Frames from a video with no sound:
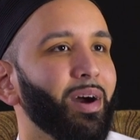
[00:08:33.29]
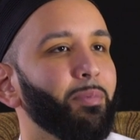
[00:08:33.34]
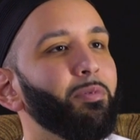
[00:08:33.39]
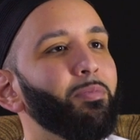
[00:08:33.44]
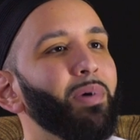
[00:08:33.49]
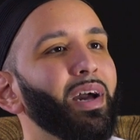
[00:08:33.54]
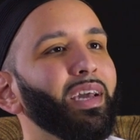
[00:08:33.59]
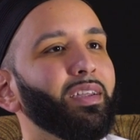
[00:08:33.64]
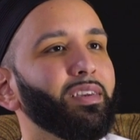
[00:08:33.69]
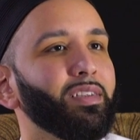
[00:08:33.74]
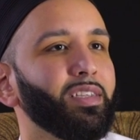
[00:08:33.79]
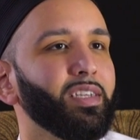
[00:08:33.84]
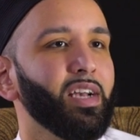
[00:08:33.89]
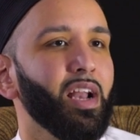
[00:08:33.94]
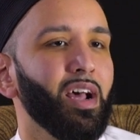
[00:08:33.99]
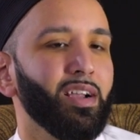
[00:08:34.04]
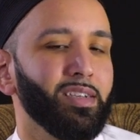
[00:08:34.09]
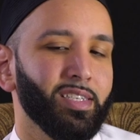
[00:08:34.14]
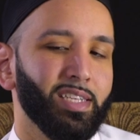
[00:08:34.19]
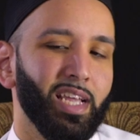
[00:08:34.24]
Abu Bakr did
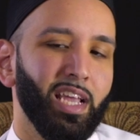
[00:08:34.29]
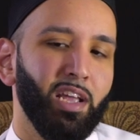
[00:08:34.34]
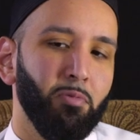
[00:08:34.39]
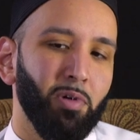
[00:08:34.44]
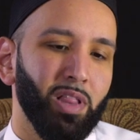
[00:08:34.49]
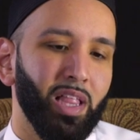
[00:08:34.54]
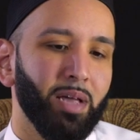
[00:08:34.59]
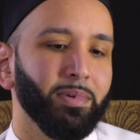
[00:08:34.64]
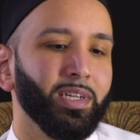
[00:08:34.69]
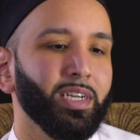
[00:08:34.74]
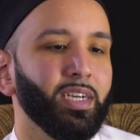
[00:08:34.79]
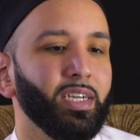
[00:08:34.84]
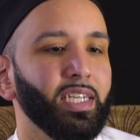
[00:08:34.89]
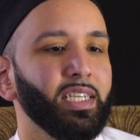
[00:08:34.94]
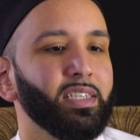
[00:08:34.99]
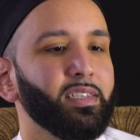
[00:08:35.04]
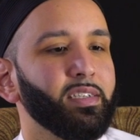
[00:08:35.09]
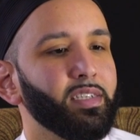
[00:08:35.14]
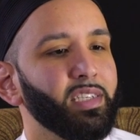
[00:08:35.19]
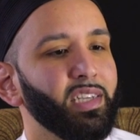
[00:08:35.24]
not say, "Well, I'm going to
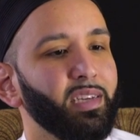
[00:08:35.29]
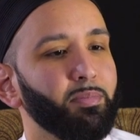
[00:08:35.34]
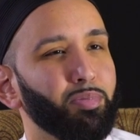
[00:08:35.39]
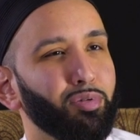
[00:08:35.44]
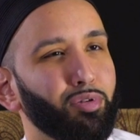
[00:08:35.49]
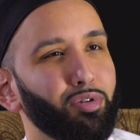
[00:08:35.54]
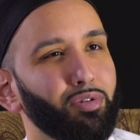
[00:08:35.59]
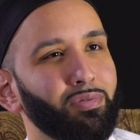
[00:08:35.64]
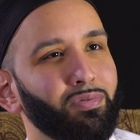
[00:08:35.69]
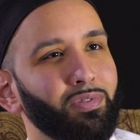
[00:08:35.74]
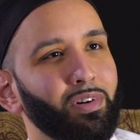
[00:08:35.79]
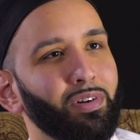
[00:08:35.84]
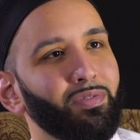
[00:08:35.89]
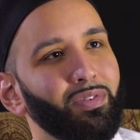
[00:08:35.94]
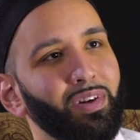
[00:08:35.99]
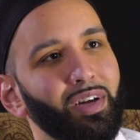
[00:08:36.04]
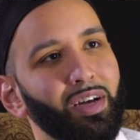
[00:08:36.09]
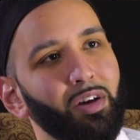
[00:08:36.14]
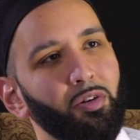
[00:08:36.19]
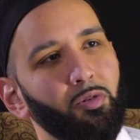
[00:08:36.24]
need to see proof of